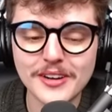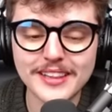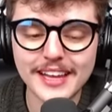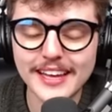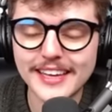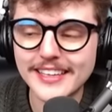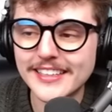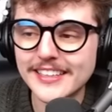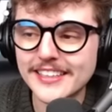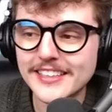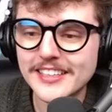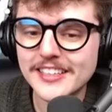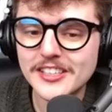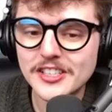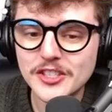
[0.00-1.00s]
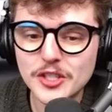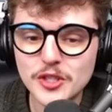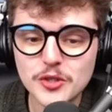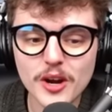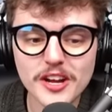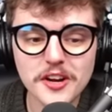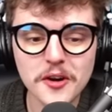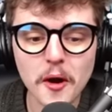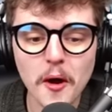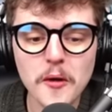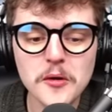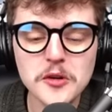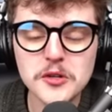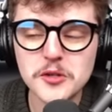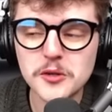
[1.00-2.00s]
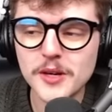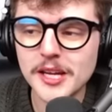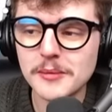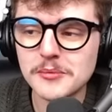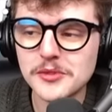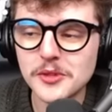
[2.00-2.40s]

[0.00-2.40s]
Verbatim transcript: like is she drawing her own dreams?